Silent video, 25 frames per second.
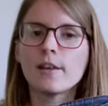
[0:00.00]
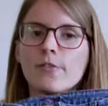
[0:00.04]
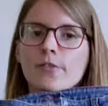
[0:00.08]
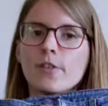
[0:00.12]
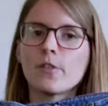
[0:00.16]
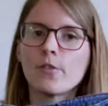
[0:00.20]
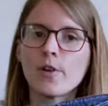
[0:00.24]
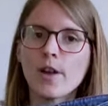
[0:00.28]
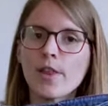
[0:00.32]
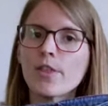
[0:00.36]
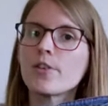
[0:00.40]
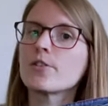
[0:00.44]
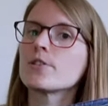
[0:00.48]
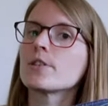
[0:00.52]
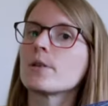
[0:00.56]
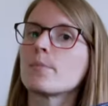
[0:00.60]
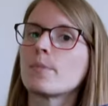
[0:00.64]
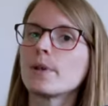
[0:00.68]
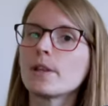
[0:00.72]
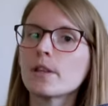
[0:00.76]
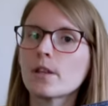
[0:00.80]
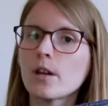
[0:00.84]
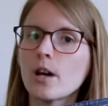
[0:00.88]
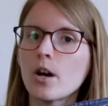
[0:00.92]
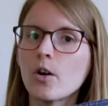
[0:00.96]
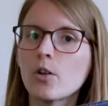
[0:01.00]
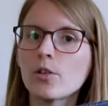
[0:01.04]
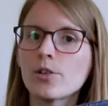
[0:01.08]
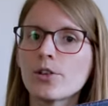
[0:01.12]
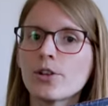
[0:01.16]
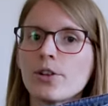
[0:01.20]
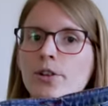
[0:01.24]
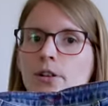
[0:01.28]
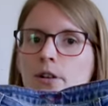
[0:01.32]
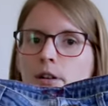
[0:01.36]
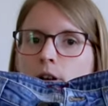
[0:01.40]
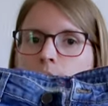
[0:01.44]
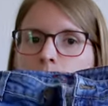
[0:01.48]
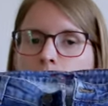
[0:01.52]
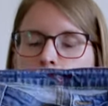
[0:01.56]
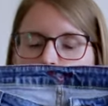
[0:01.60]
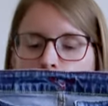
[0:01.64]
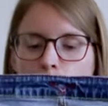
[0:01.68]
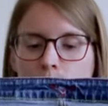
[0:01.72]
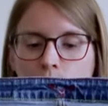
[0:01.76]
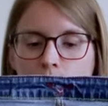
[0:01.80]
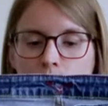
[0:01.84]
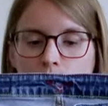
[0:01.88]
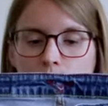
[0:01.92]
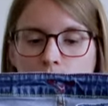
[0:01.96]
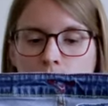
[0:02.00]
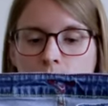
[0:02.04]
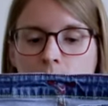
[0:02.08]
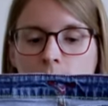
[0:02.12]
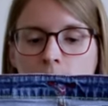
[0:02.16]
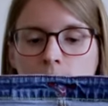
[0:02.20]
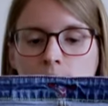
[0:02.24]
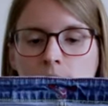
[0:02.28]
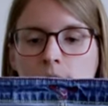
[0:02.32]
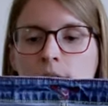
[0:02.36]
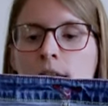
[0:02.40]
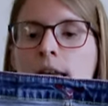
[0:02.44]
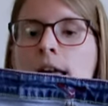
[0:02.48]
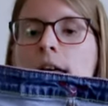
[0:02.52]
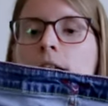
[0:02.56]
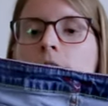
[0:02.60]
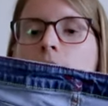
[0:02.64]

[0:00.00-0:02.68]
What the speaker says: if the weather is a bit colder, I'm gonna wear the jeans.